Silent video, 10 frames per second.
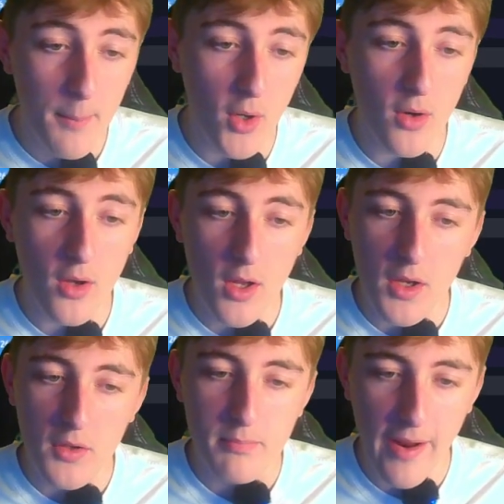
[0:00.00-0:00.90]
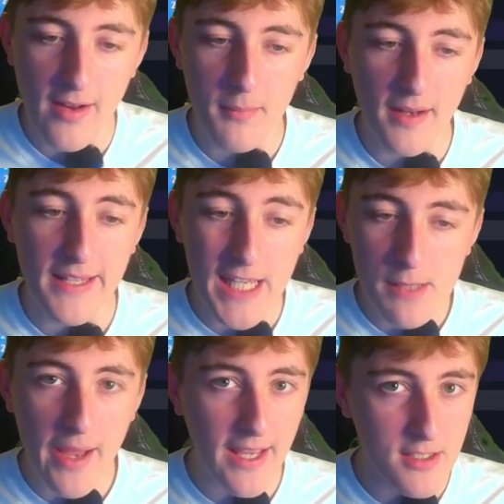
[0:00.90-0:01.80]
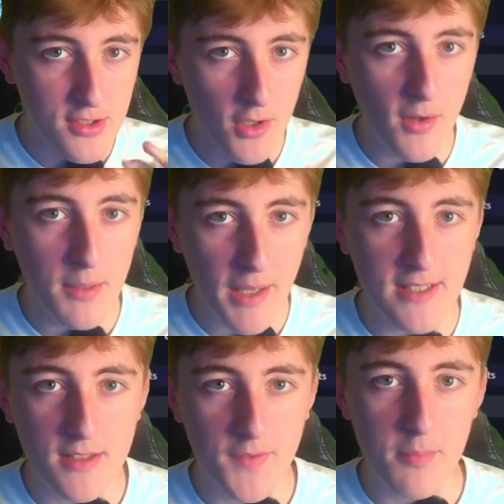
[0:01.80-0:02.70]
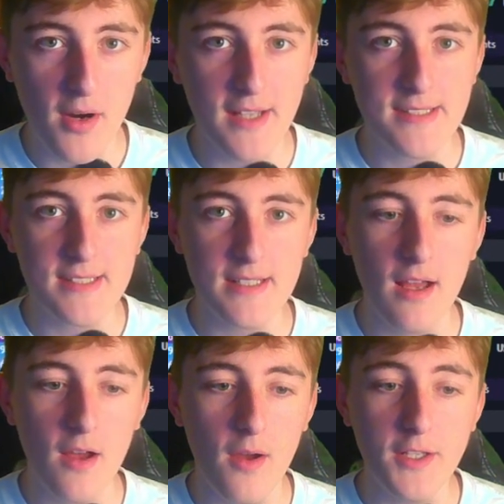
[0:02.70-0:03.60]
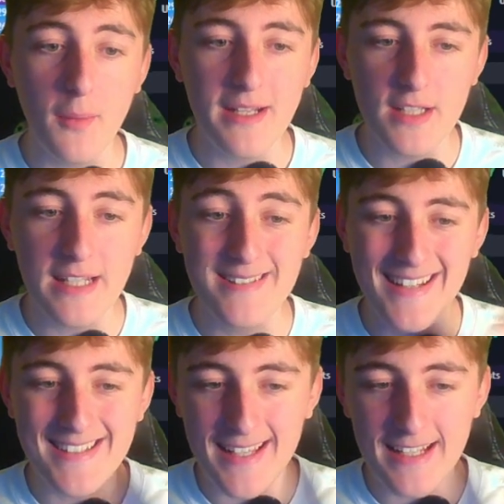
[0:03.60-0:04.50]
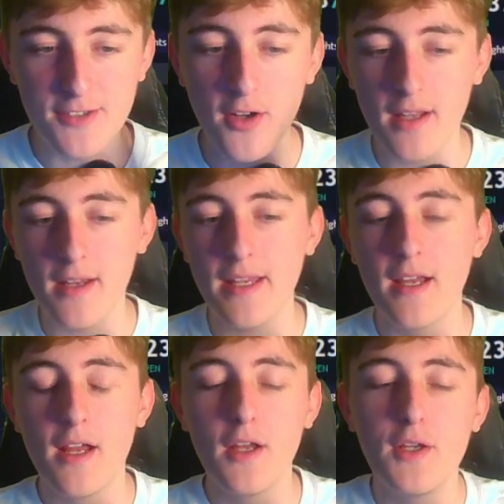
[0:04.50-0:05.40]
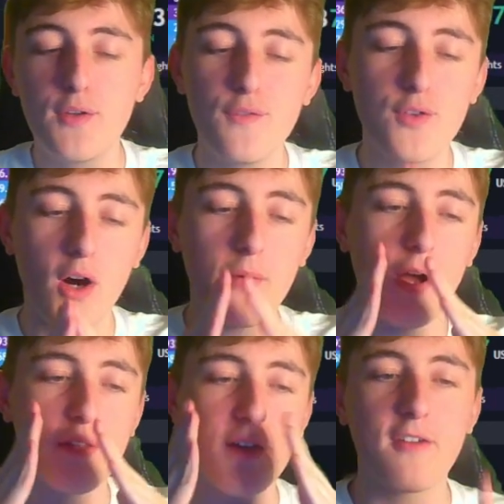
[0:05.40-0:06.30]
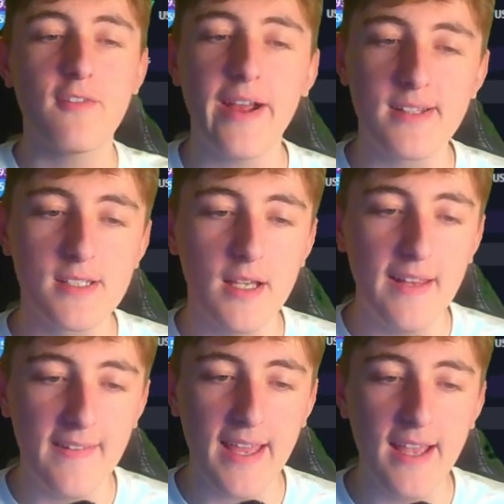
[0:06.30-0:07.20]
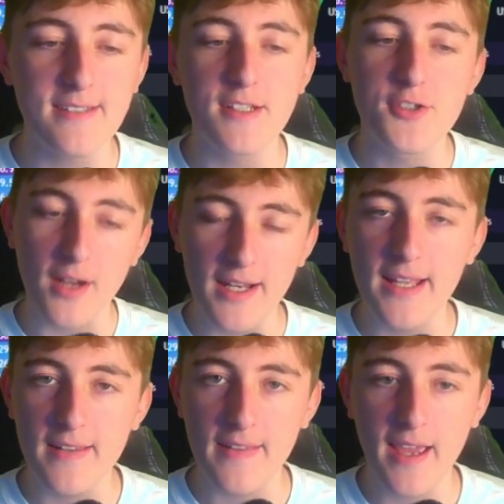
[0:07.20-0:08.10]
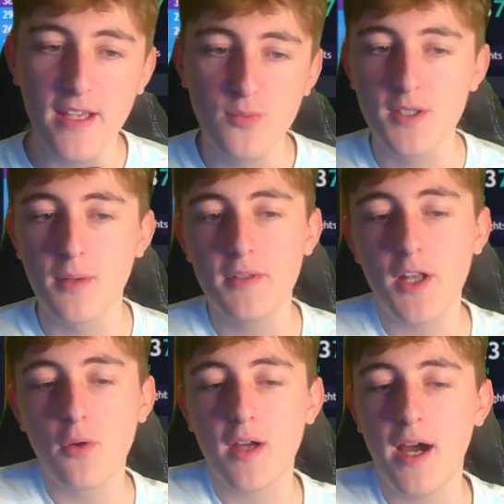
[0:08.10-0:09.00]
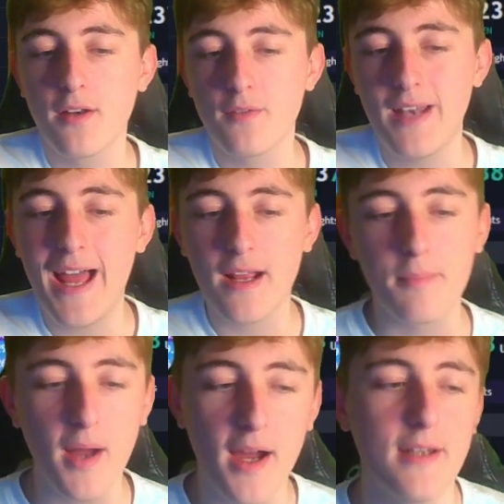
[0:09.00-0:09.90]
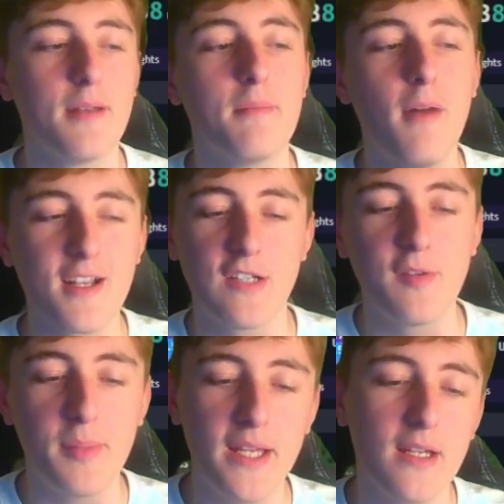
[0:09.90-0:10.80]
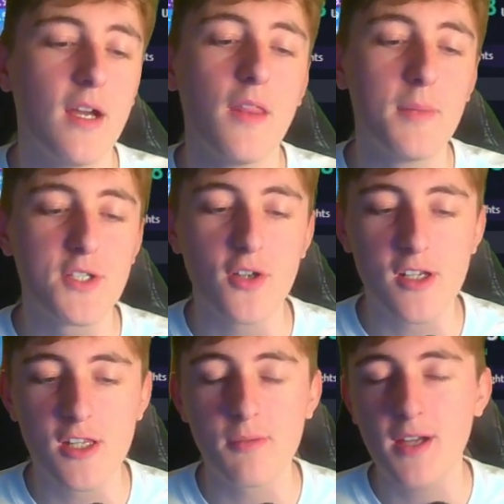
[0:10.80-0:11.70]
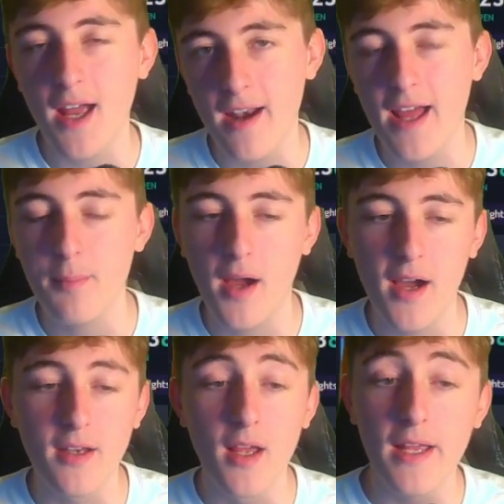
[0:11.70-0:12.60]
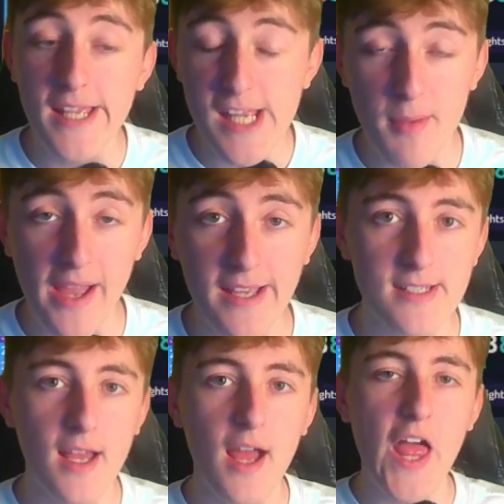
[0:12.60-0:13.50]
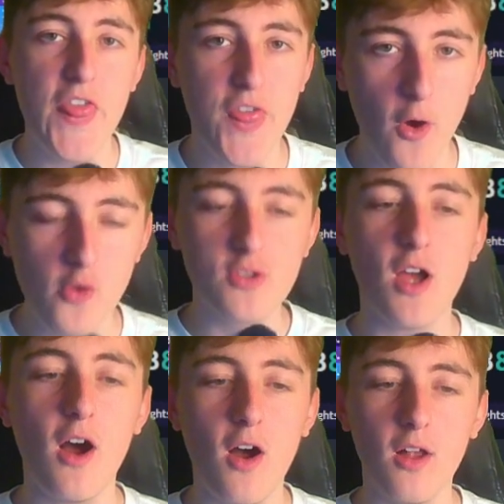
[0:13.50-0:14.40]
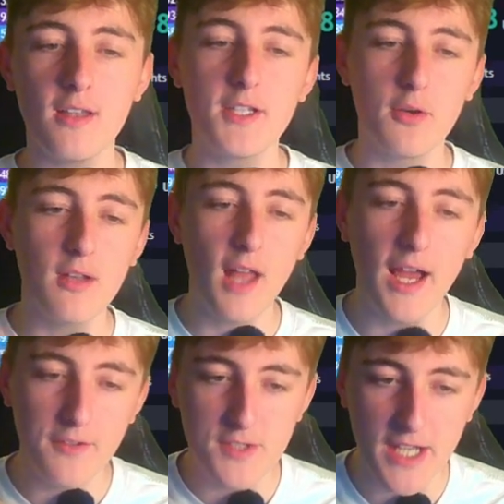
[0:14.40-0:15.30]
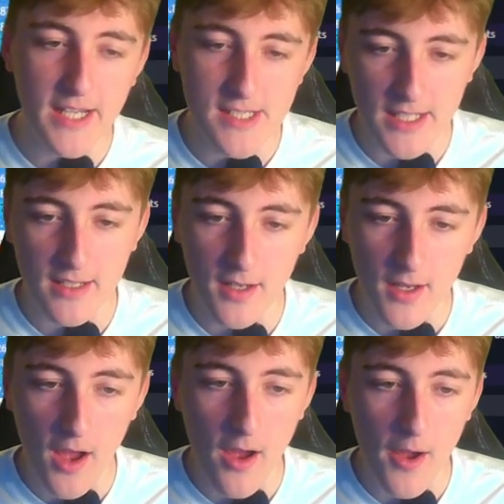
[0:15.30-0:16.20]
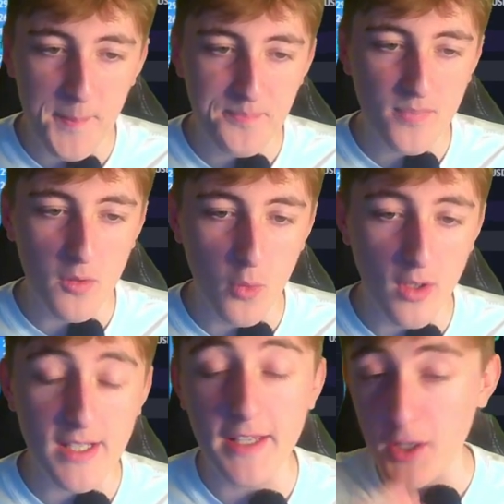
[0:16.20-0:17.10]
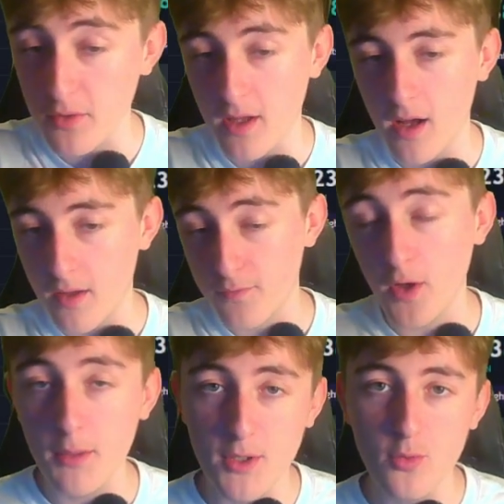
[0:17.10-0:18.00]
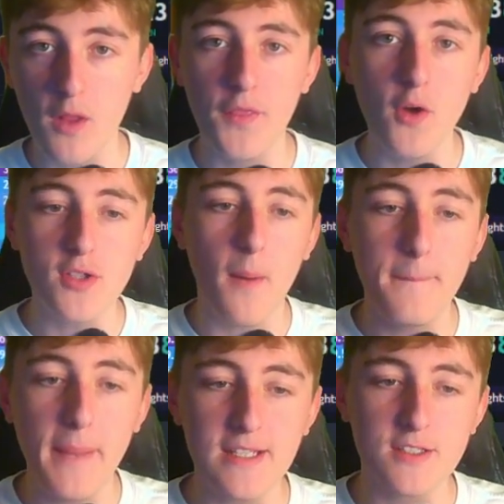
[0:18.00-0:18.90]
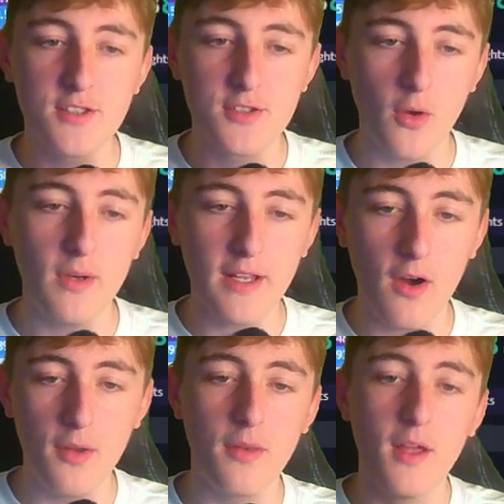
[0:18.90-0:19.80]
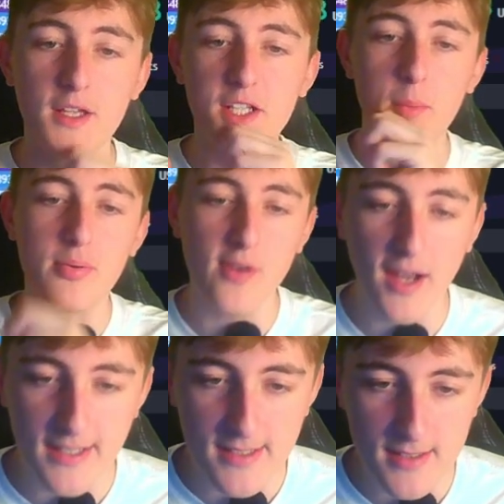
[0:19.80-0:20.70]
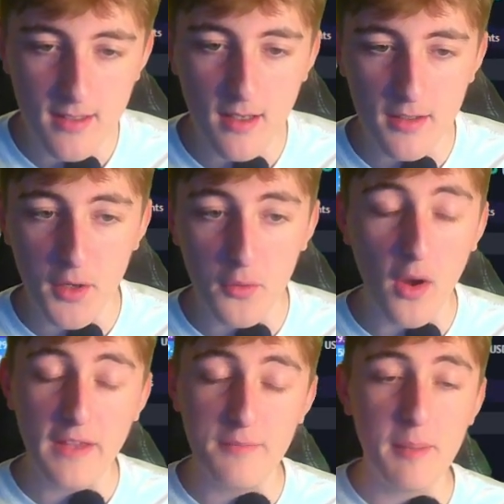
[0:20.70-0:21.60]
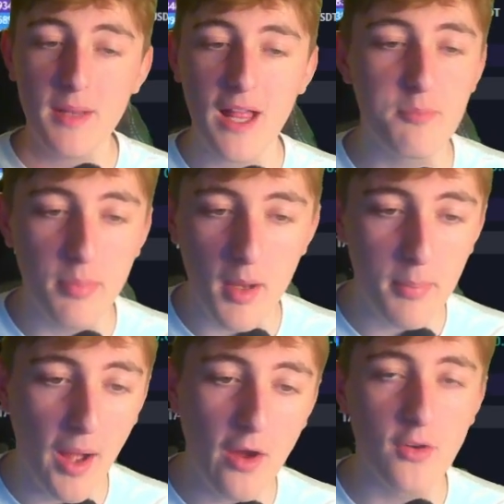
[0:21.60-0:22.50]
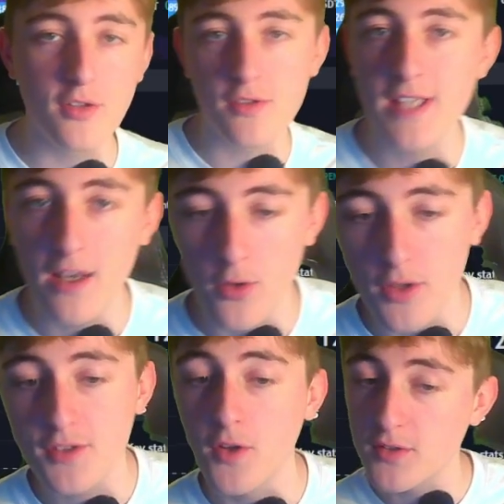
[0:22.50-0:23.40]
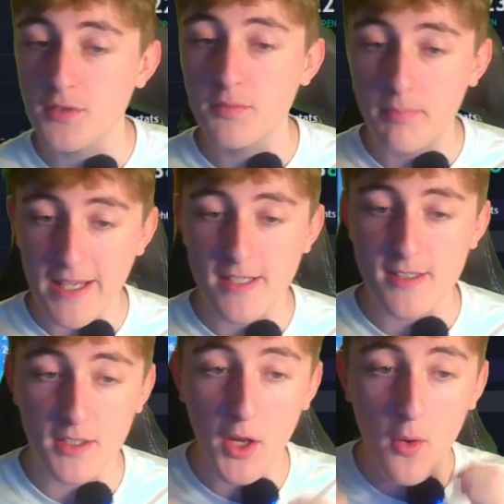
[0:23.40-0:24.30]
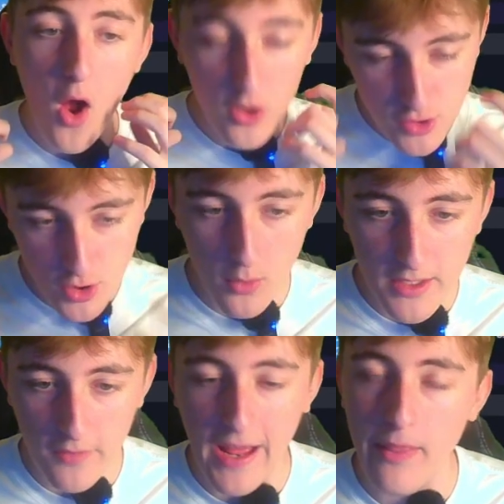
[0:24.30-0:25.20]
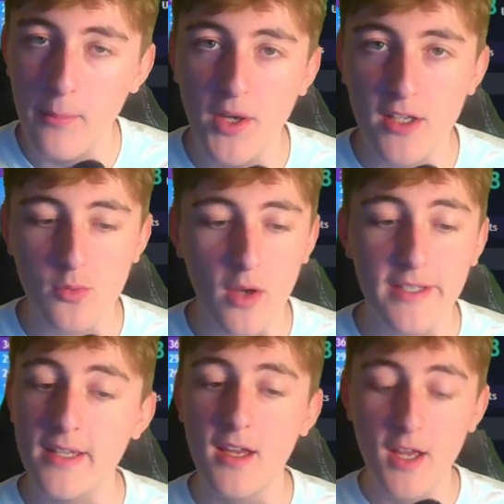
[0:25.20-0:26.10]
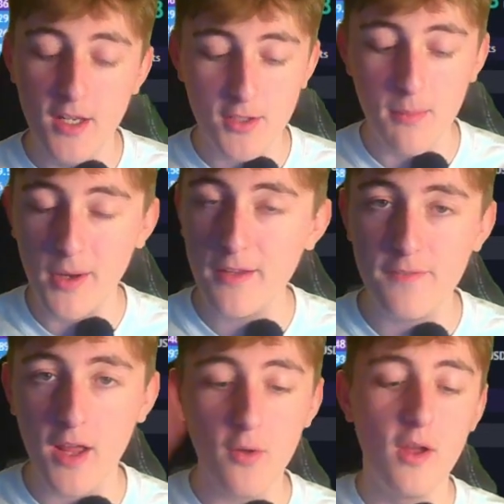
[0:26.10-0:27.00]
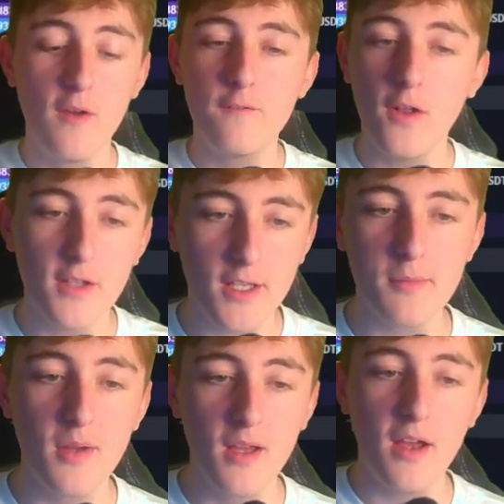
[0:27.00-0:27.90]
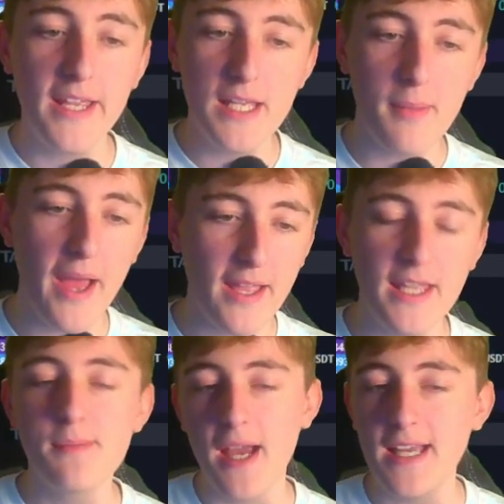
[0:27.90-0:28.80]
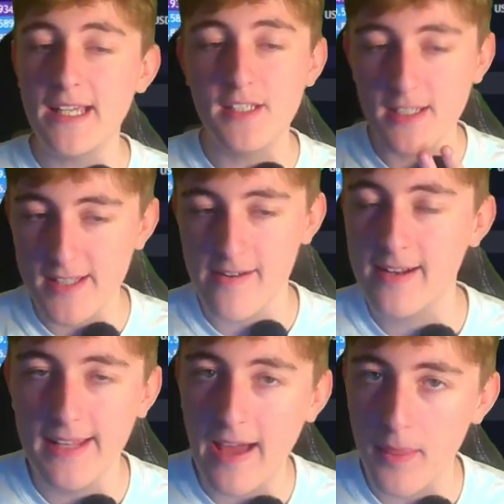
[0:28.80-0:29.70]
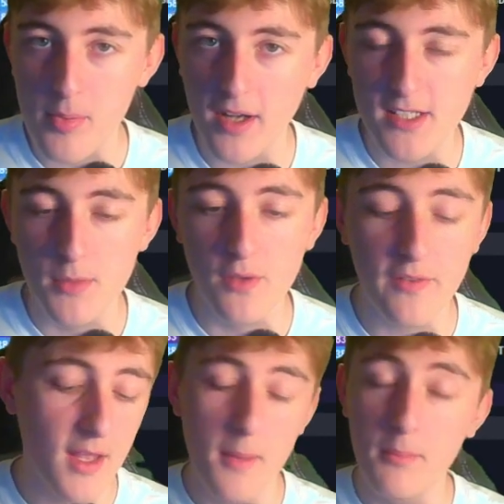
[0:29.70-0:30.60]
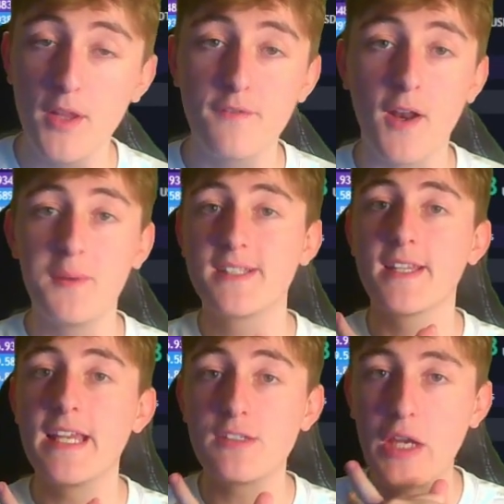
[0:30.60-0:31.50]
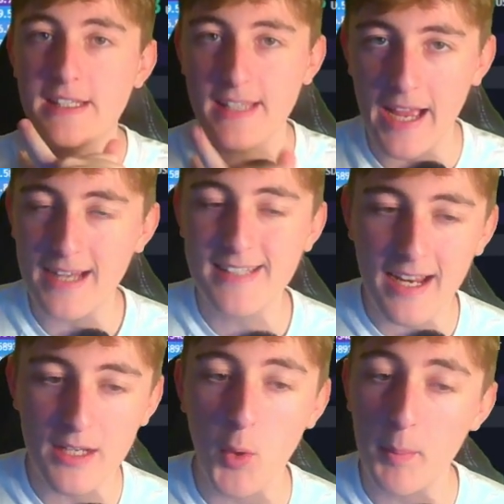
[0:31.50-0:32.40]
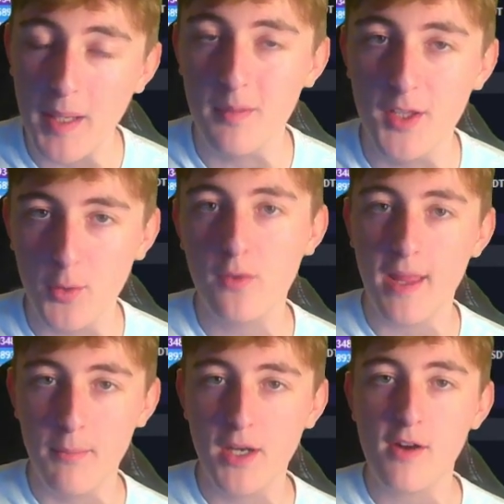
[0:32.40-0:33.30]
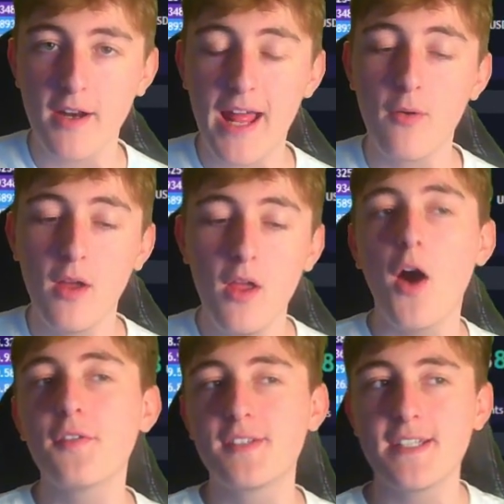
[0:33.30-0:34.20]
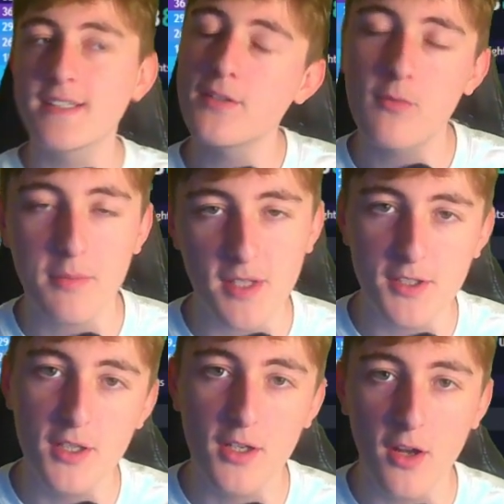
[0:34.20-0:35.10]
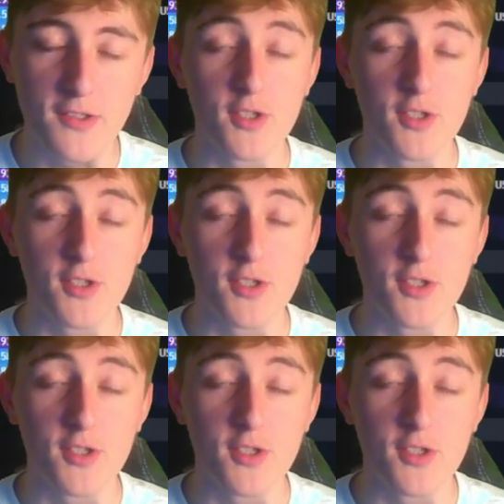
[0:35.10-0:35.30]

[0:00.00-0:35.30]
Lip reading: But bearing in mind, EMA is solely based off the price. It's not a. You've got direct indicators and trailing indicators, which are, kind of lag behind. And market cipher B, the majority of them kind of lag behind. EMAs, those are, live changing ones, volume as well. Those are based solely on, price. If people have buyers or sell orders, those are based, solely on how the money is working. So money flow, volume, EMA is directly how the price is moving. Money flow is exactly what people are doing with their money right now. Obviously, there's different websites you can go